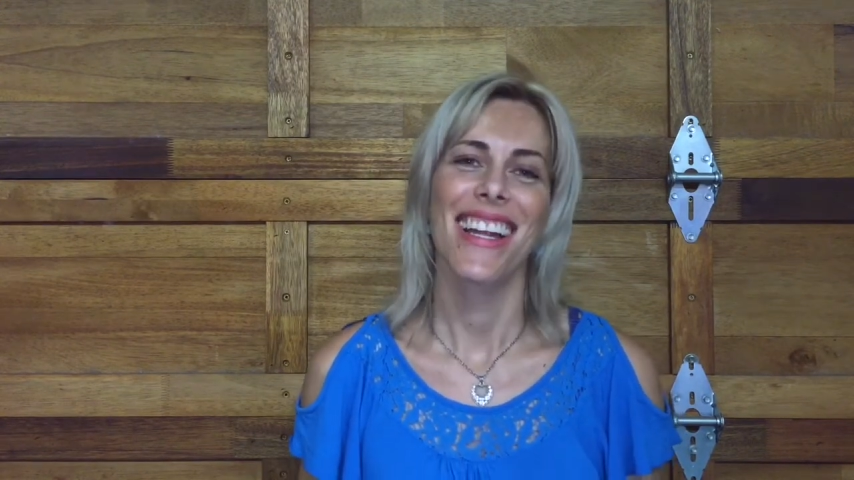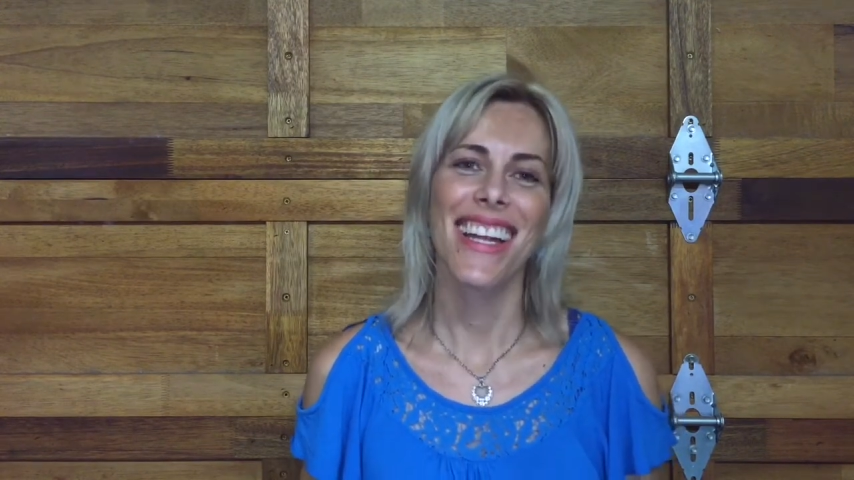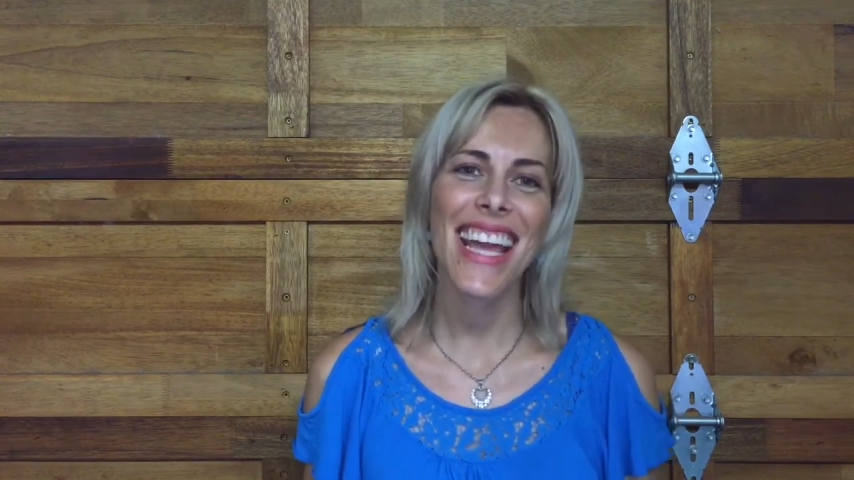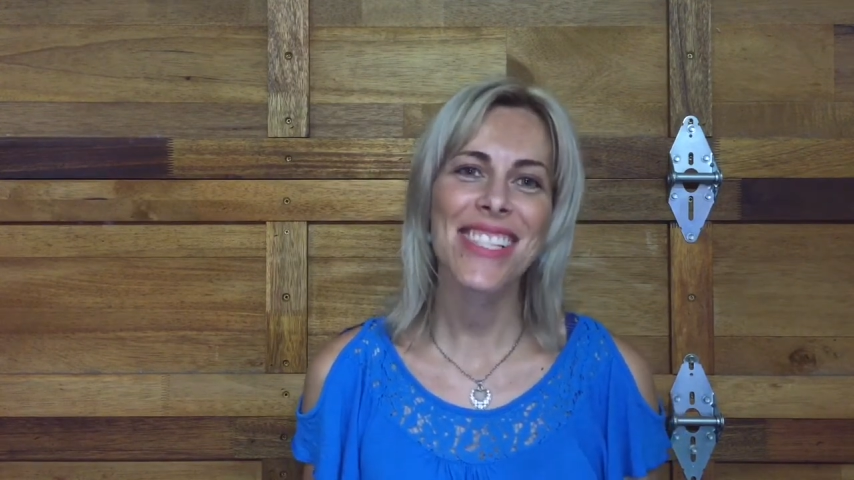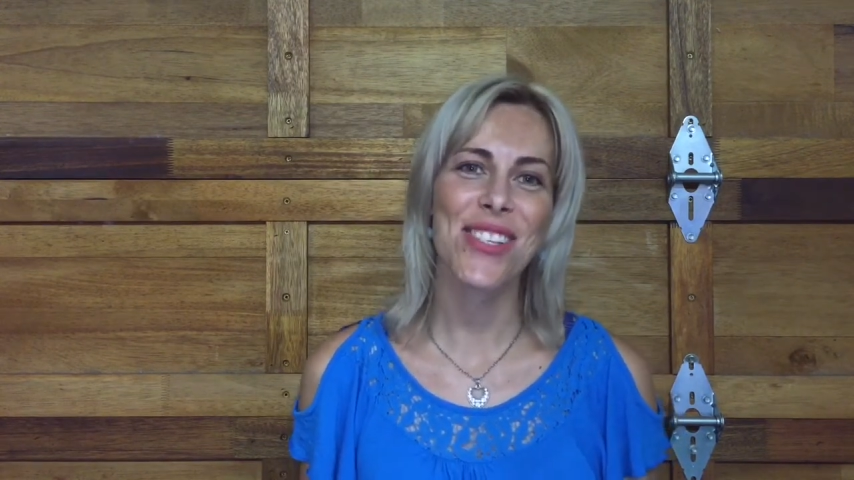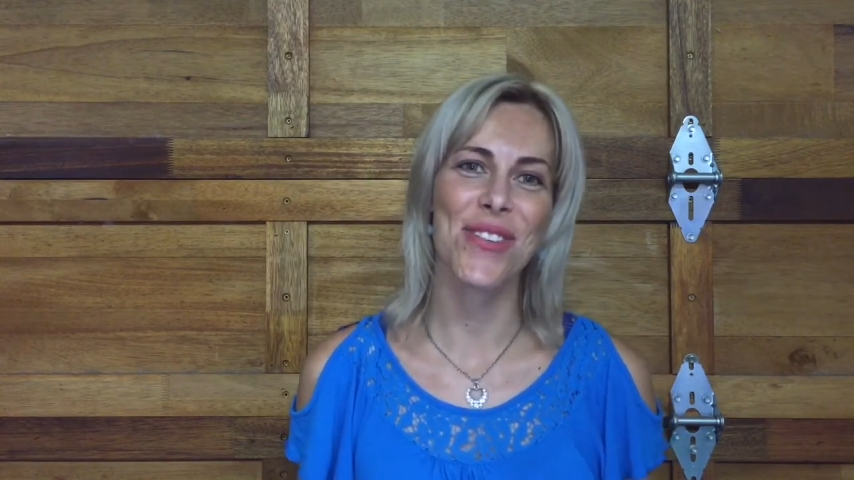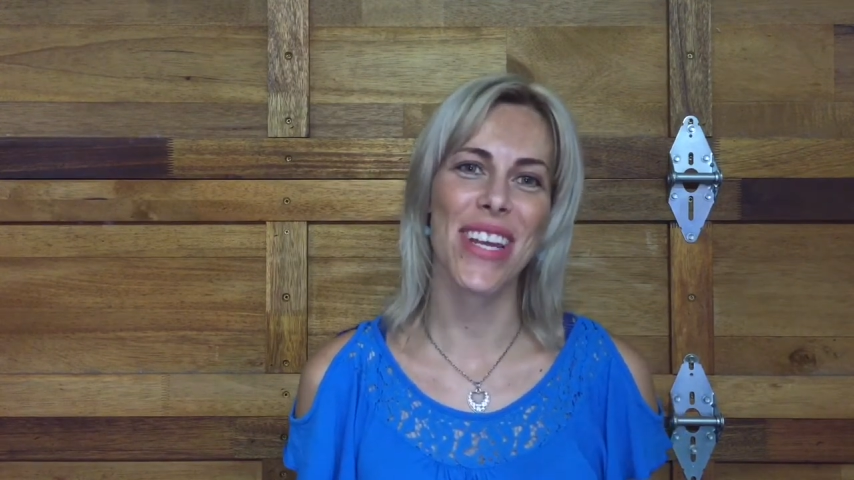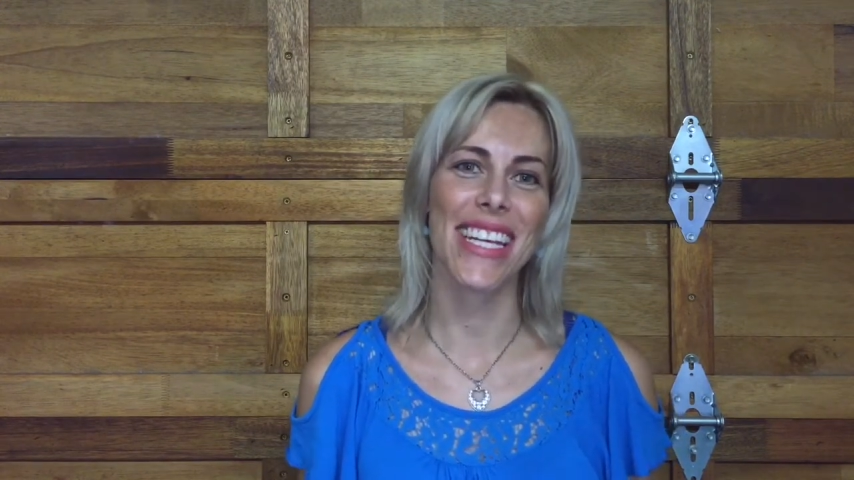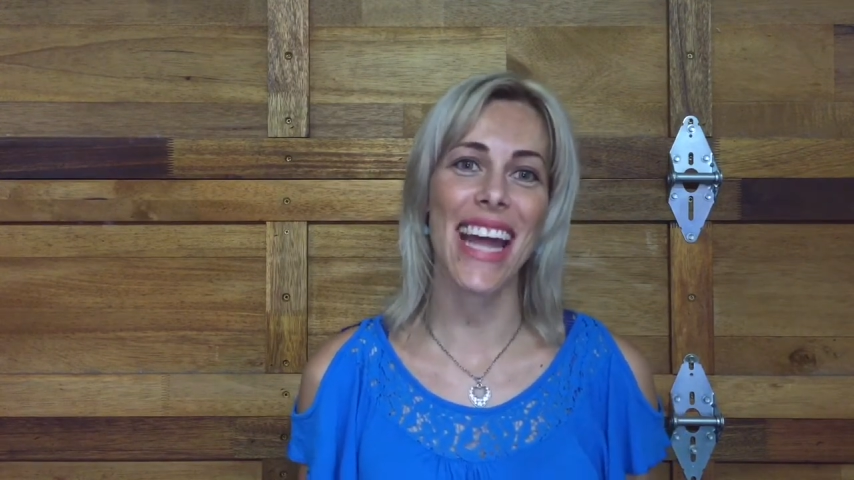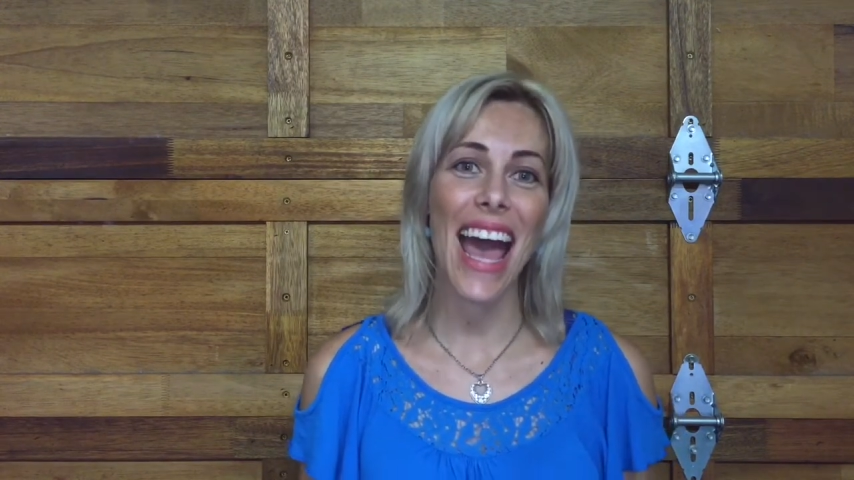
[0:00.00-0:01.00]
Let's
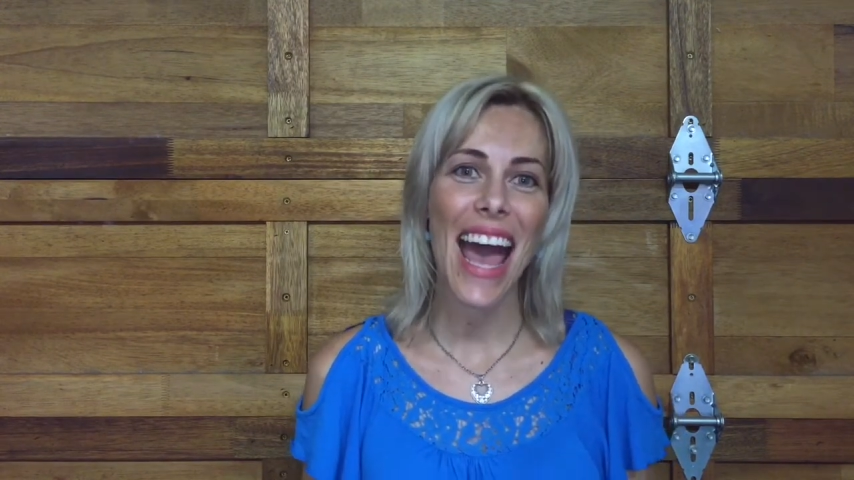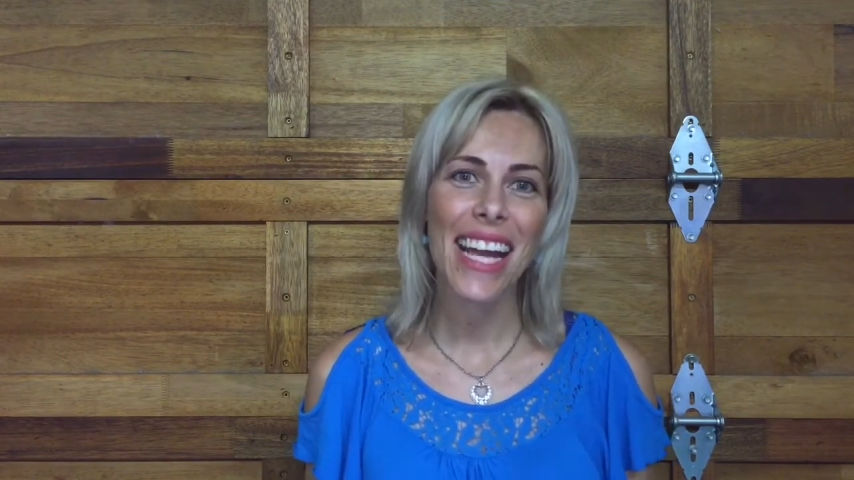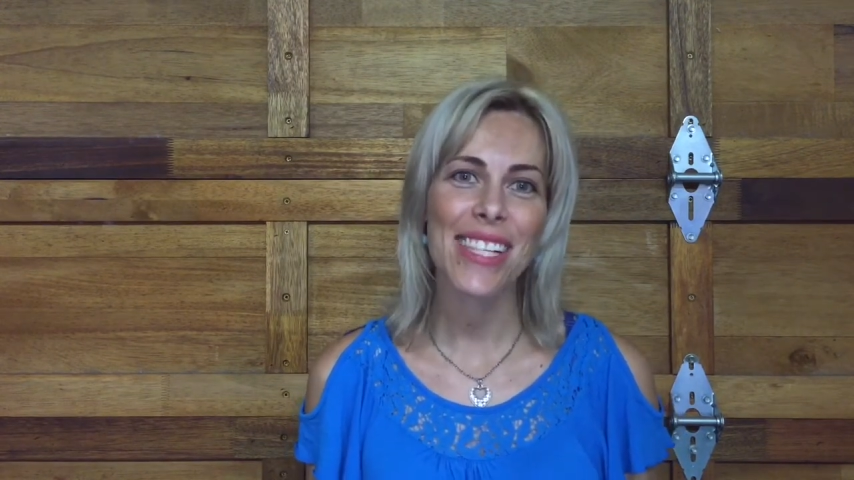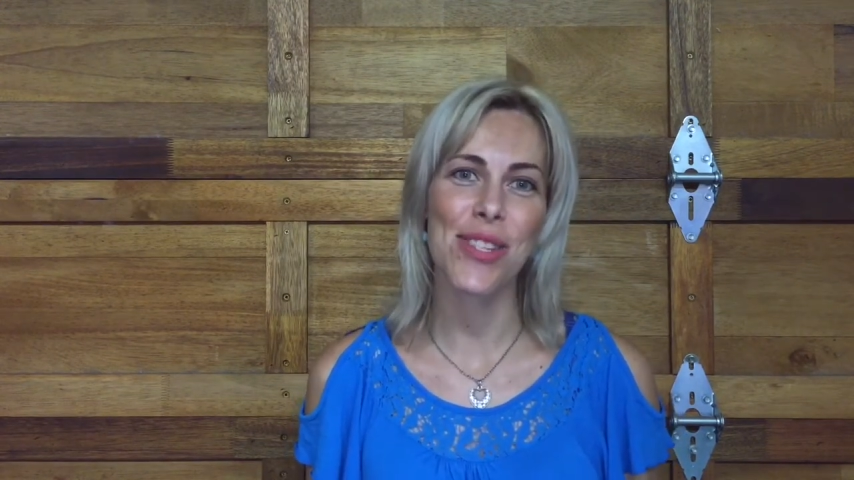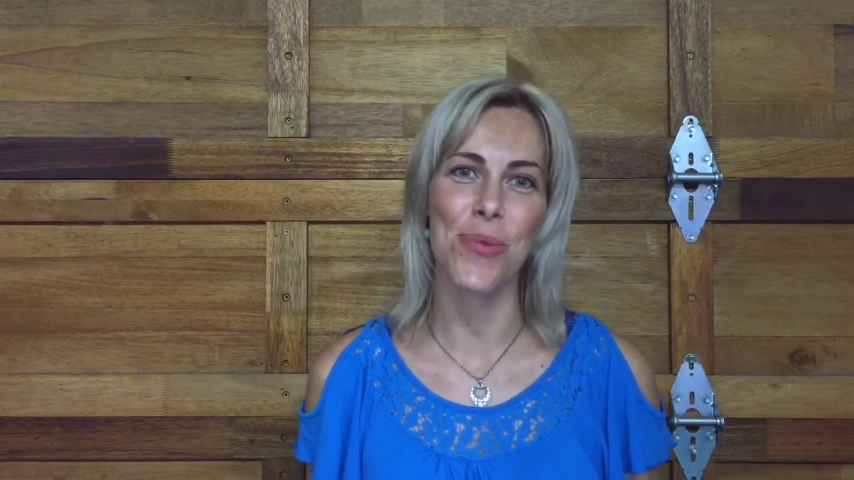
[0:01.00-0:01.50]
read Acts